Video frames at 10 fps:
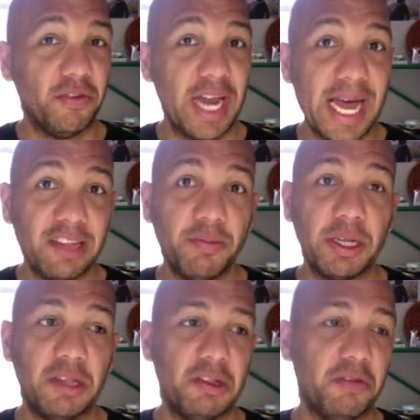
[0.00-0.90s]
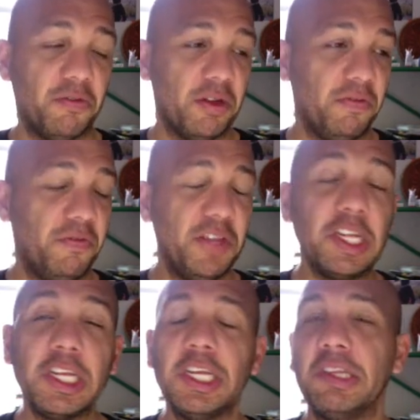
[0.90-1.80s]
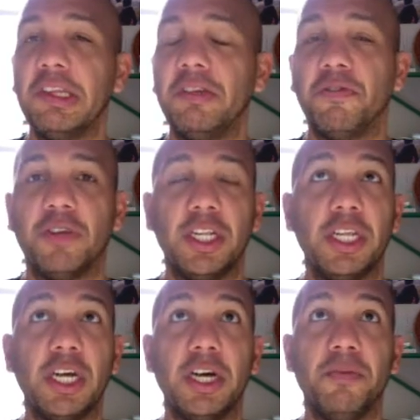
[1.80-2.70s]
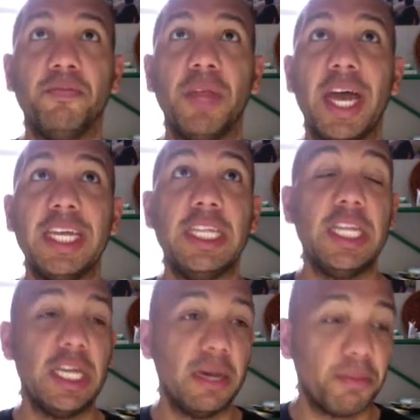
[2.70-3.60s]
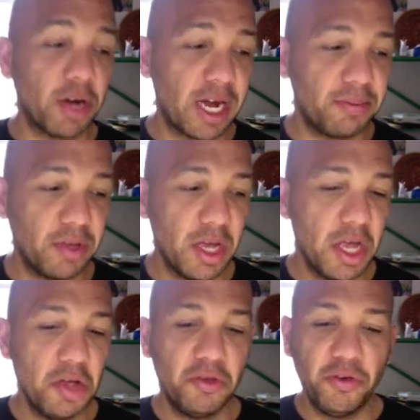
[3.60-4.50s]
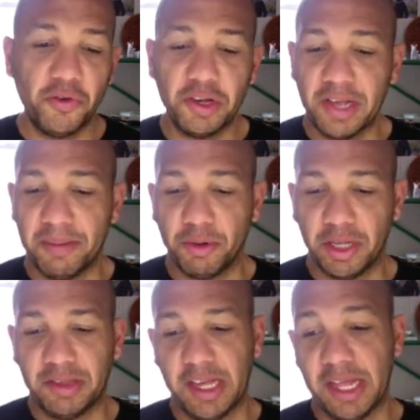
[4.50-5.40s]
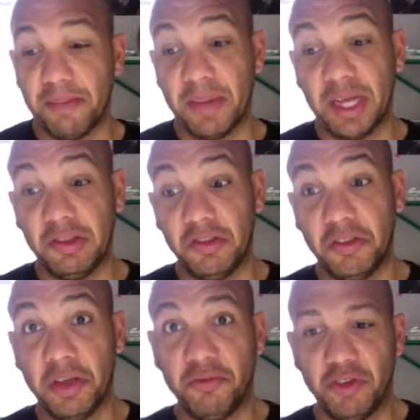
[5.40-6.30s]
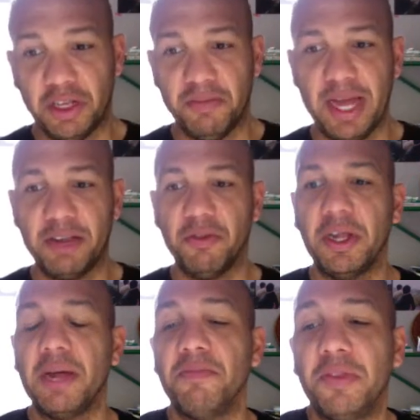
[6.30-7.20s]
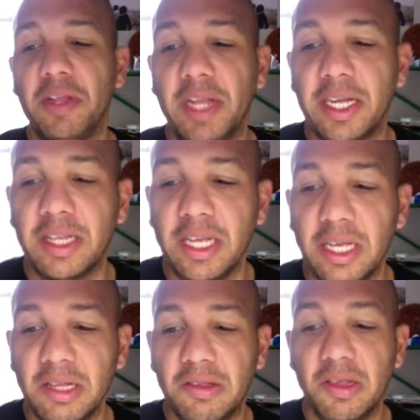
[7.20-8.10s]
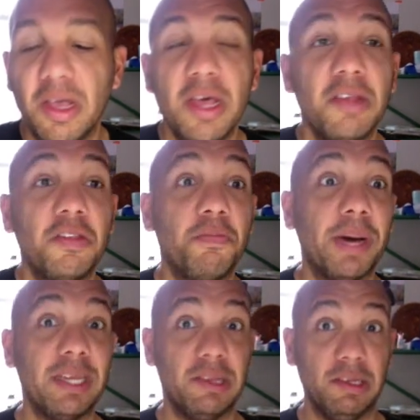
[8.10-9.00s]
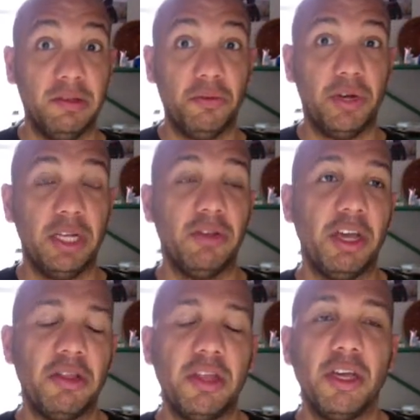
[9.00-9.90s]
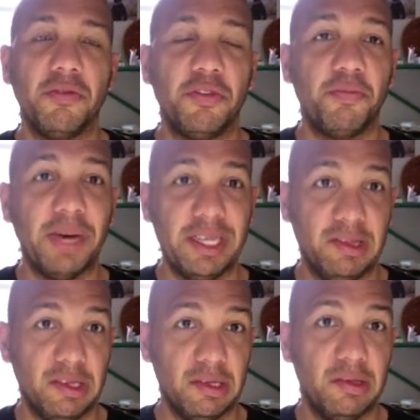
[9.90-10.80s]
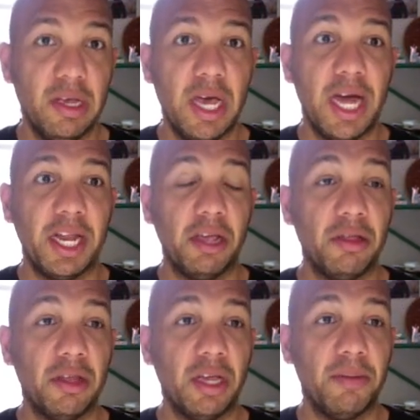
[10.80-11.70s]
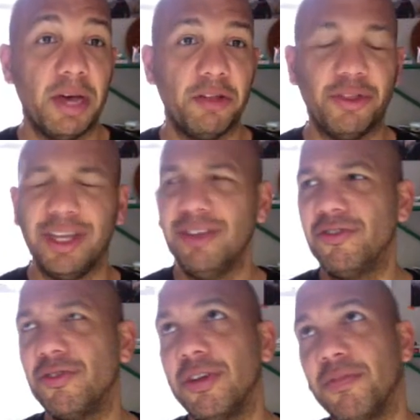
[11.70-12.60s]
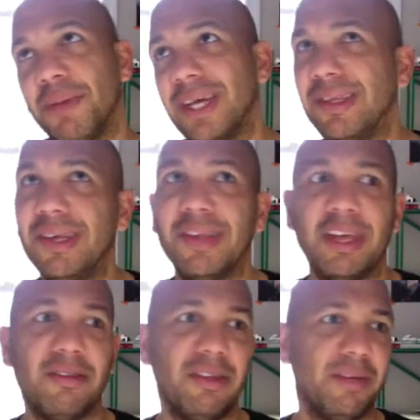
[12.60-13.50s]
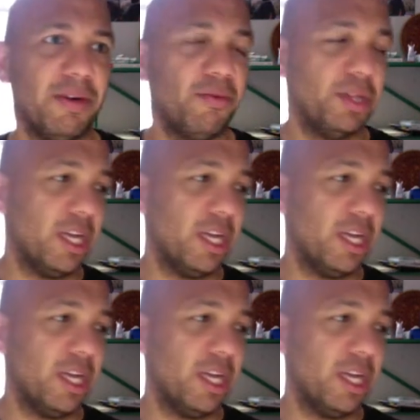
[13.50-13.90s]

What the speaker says: aspect, it's a different feeling, it's a different idea, perhaps. So for example, let's say that my subject matter that I'm selecting, it's spices, right? So I can think of spices, and I can think about the history of spices, I can think about where